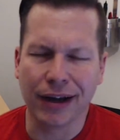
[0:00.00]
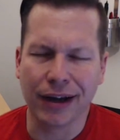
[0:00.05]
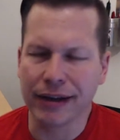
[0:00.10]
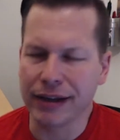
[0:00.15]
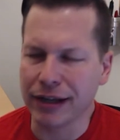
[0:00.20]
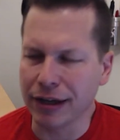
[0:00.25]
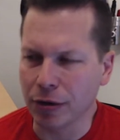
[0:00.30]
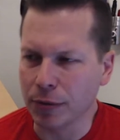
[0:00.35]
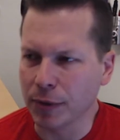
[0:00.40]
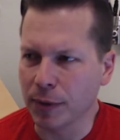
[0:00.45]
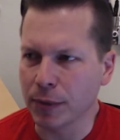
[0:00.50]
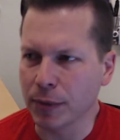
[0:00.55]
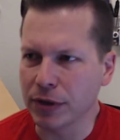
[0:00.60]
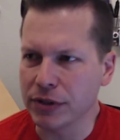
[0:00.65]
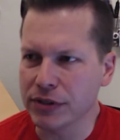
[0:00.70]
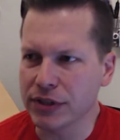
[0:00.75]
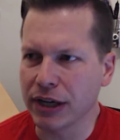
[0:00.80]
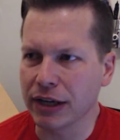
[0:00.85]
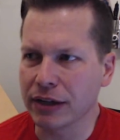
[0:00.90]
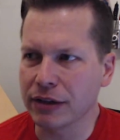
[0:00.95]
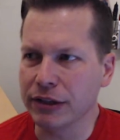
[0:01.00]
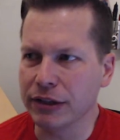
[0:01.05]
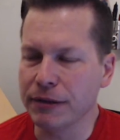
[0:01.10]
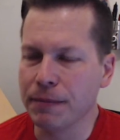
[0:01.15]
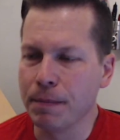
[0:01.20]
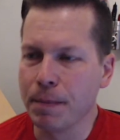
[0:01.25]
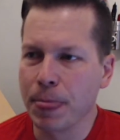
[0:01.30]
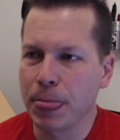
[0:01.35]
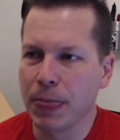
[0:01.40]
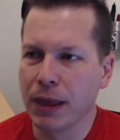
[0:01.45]
I can't remember
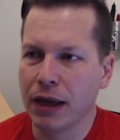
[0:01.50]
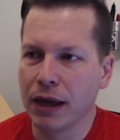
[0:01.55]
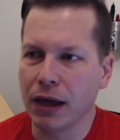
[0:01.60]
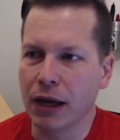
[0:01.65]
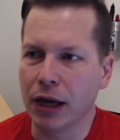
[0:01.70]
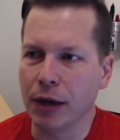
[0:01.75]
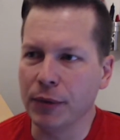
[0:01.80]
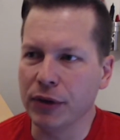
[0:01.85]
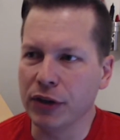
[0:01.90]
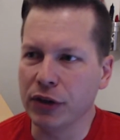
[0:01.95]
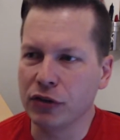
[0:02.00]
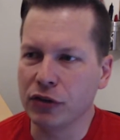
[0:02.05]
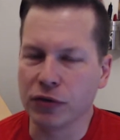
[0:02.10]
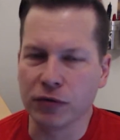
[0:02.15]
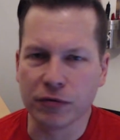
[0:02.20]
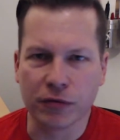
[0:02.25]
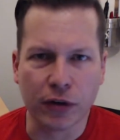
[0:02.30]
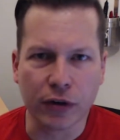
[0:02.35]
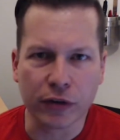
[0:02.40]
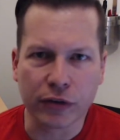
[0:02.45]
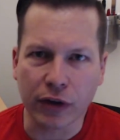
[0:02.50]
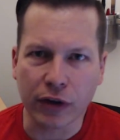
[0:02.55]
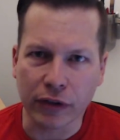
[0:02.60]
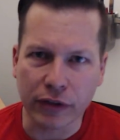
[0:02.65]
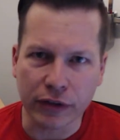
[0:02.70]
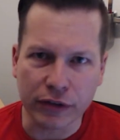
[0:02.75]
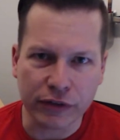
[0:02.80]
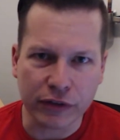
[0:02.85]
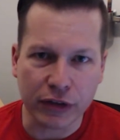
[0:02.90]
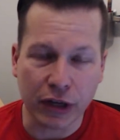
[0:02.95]
exactly. And they traverse all
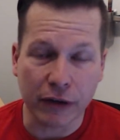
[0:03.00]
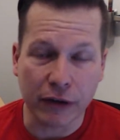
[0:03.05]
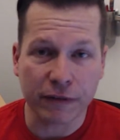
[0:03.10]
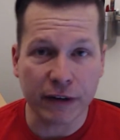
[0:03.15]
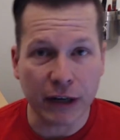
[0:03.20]
this stuff.